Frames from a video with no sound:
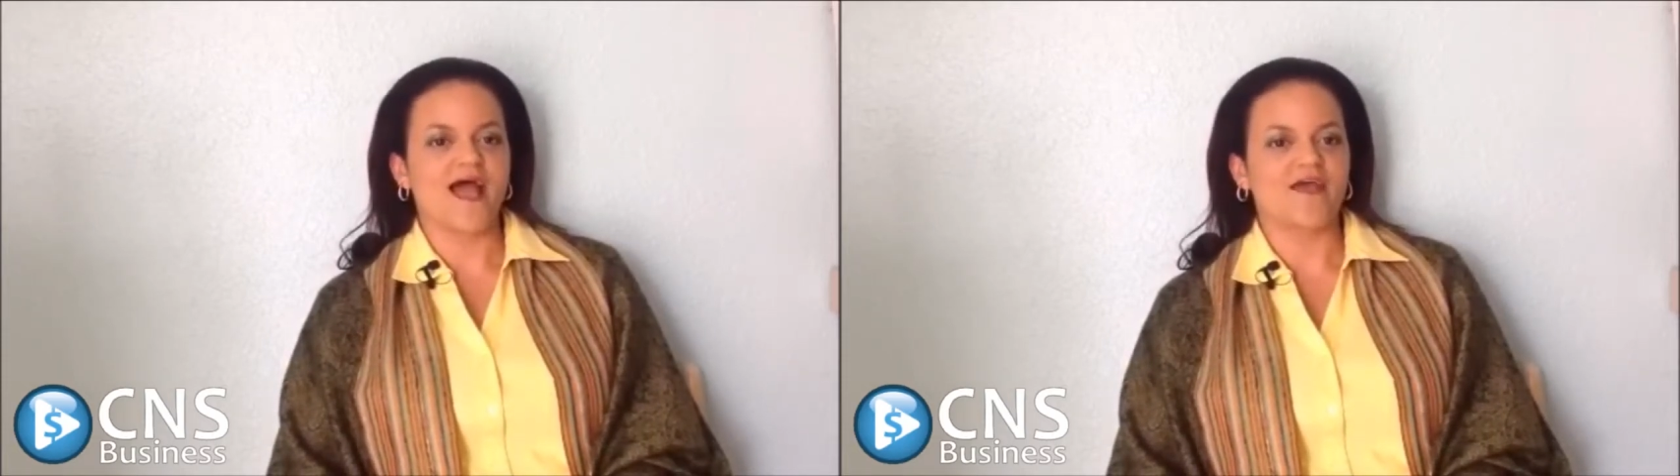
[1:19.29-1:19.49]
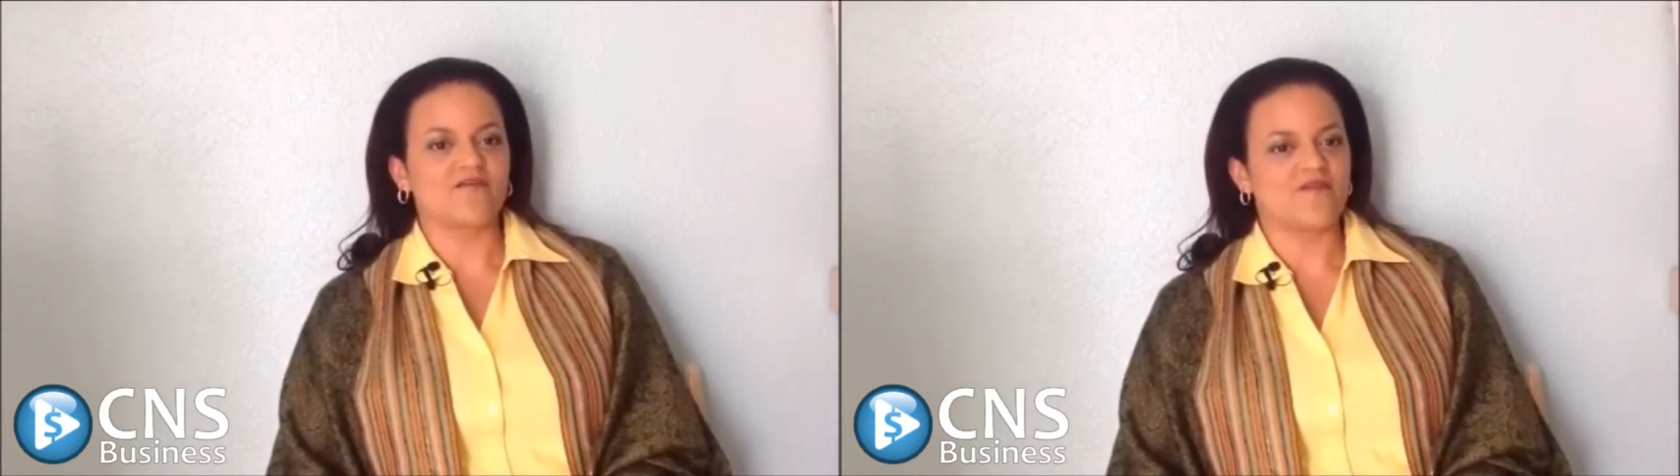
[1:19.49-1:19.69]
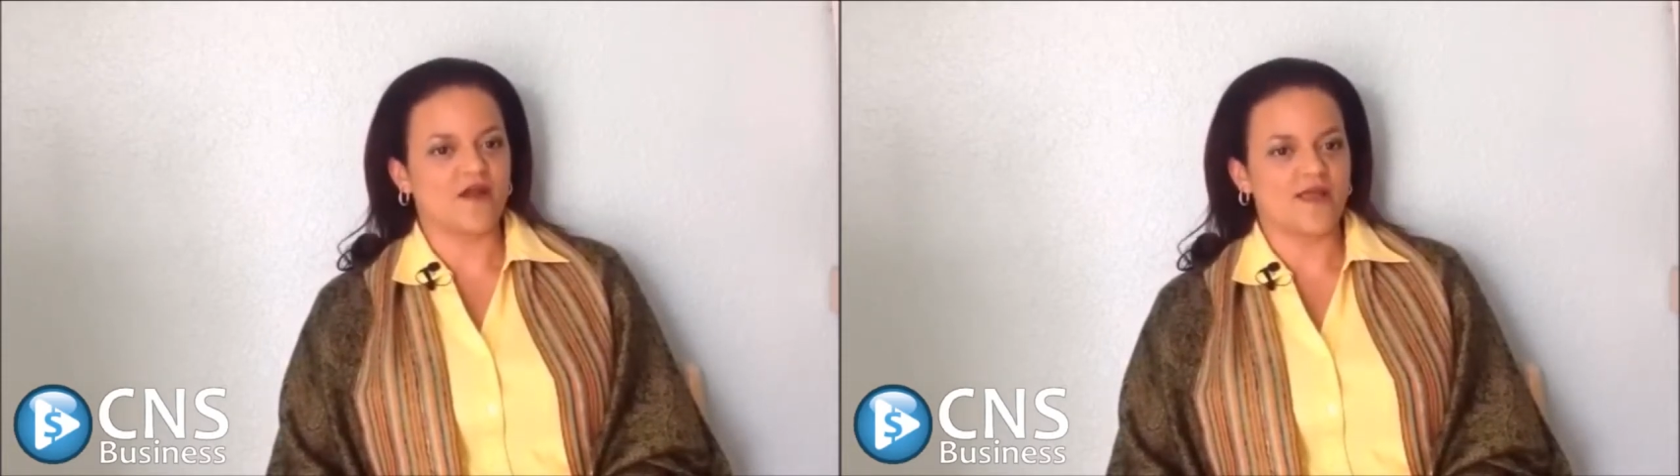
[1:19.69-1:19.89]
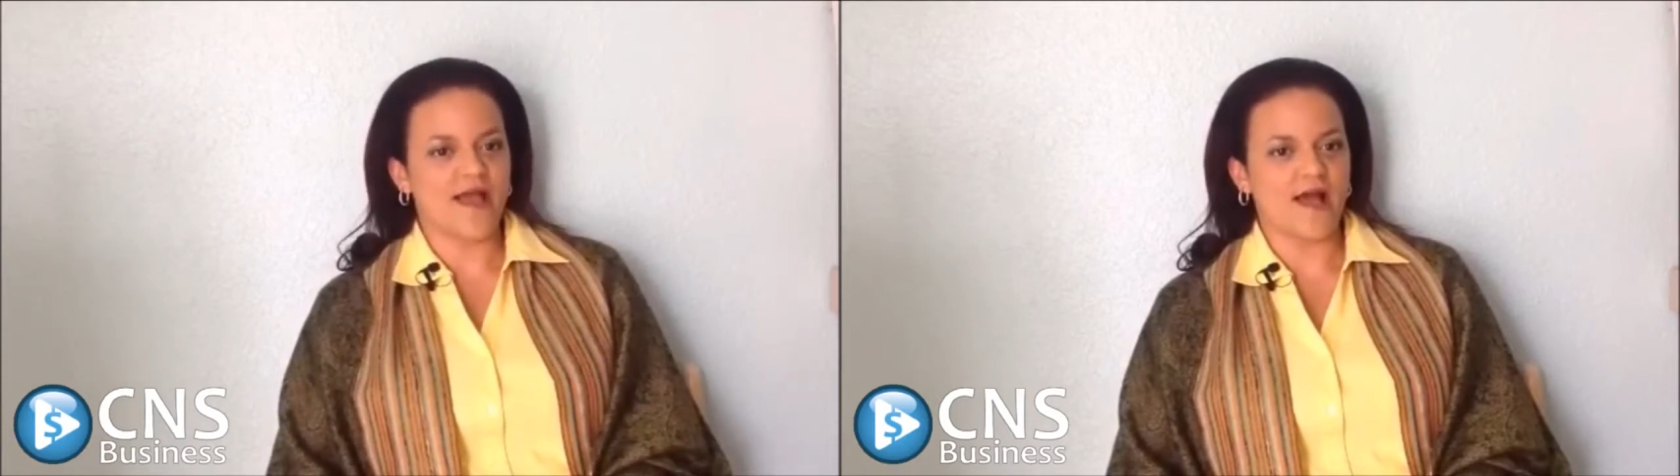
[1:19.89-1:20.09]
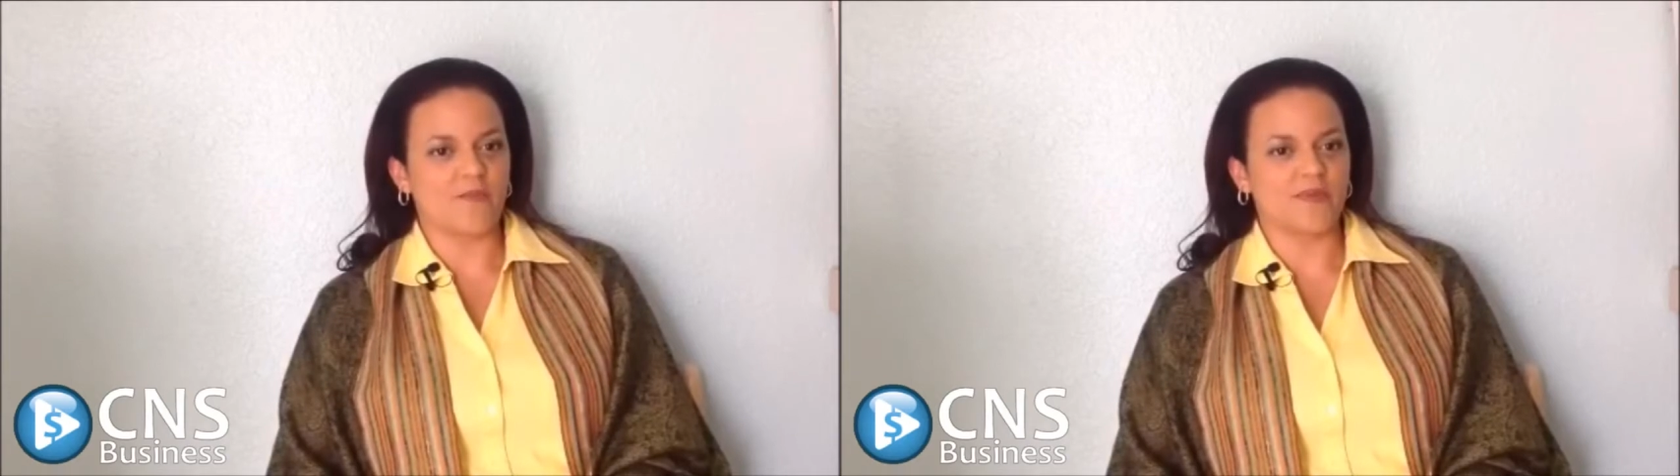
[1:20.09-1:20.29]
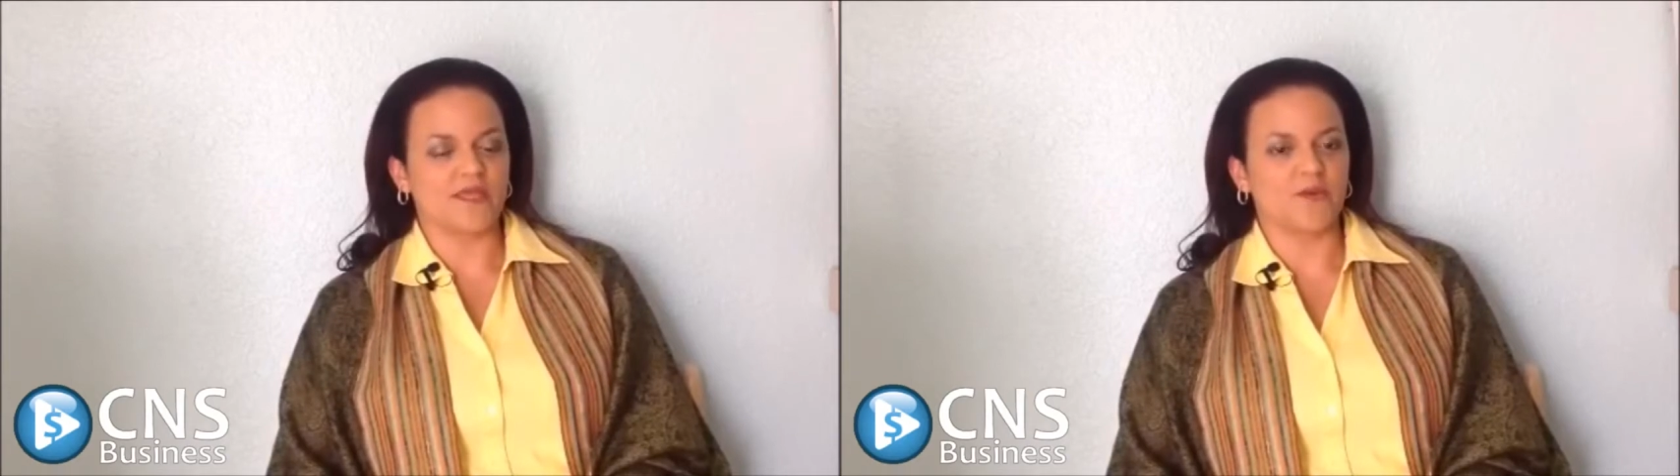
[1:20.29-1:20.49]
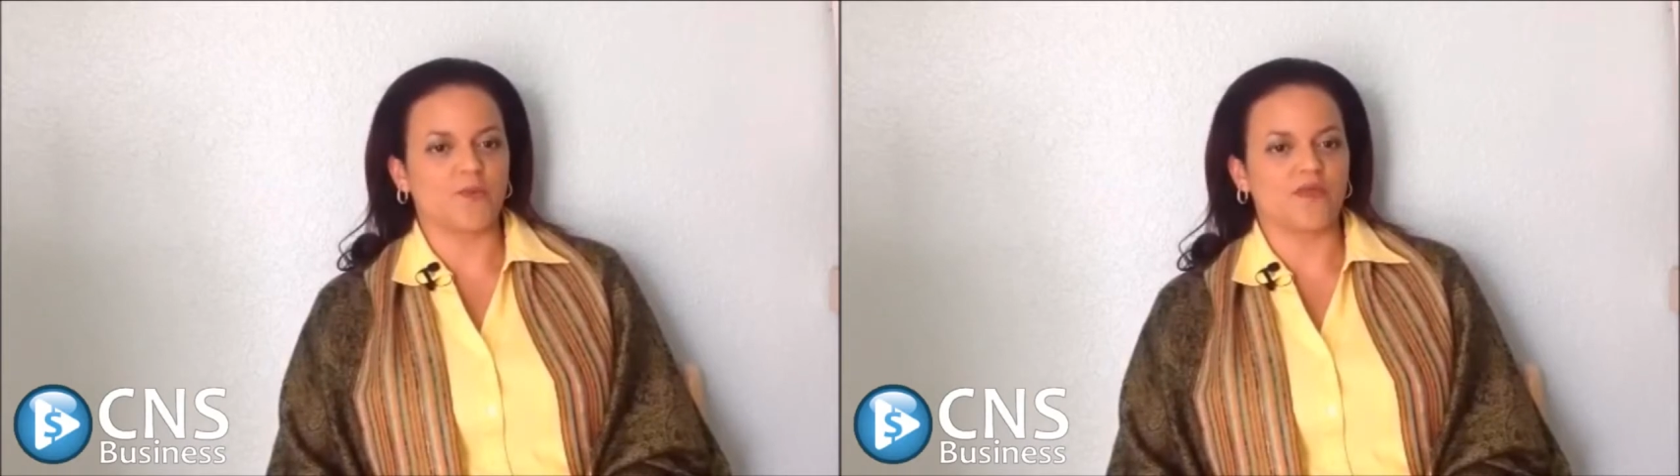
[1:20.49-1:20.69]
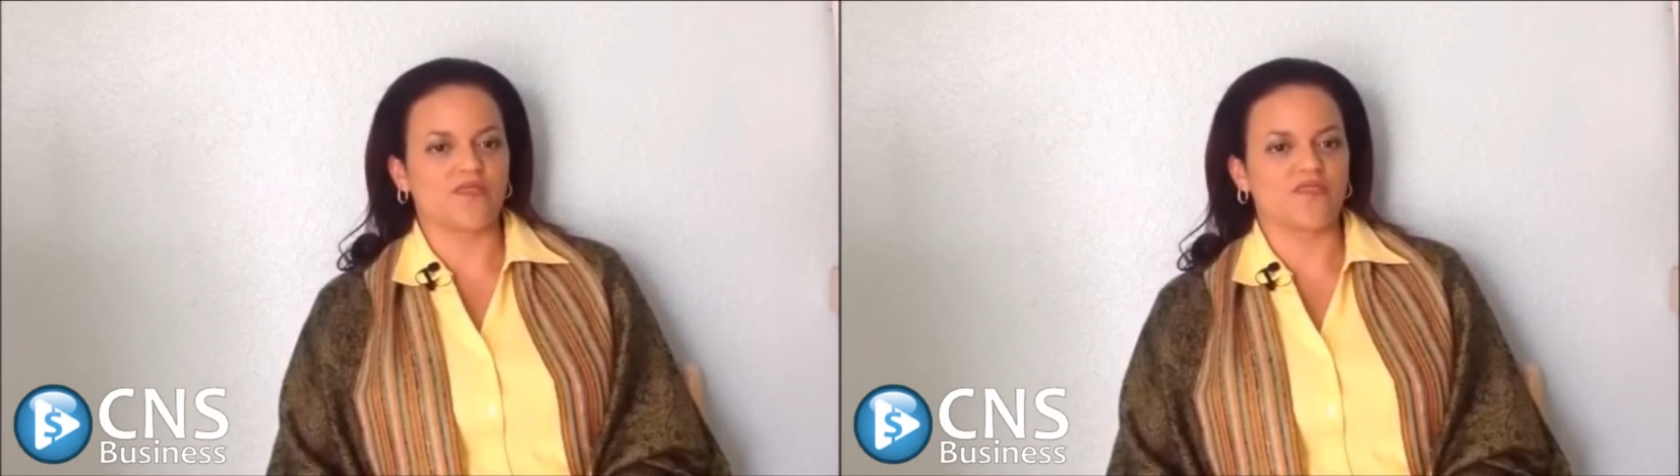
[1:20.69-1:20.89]
and are very happy
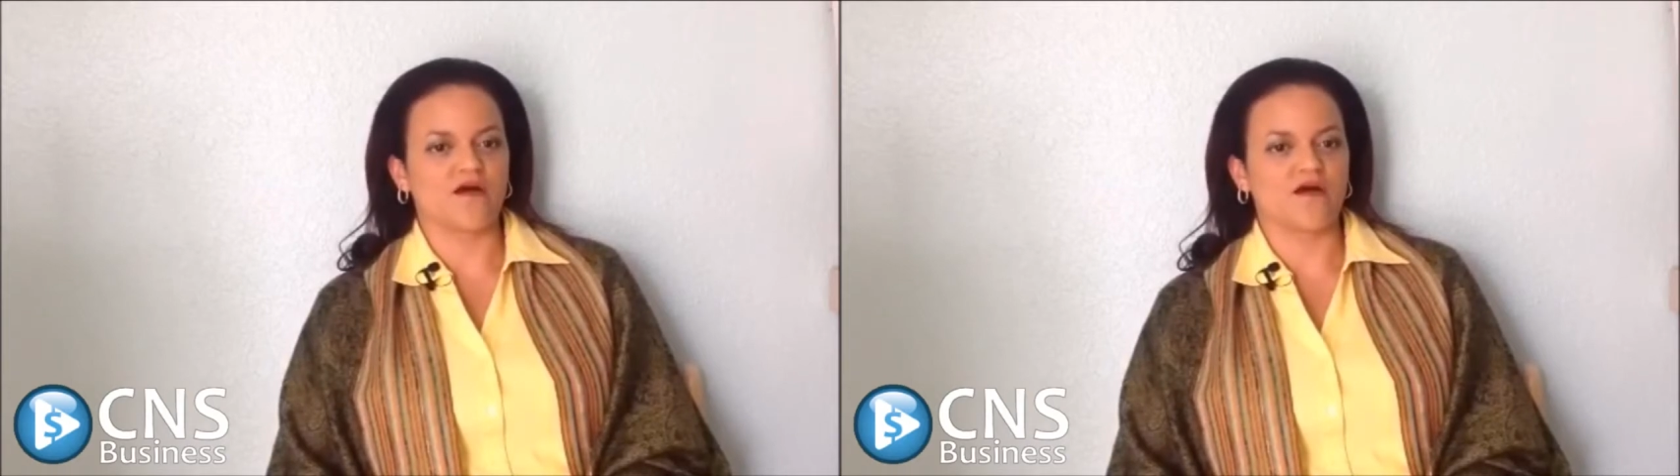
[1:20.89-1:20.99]
with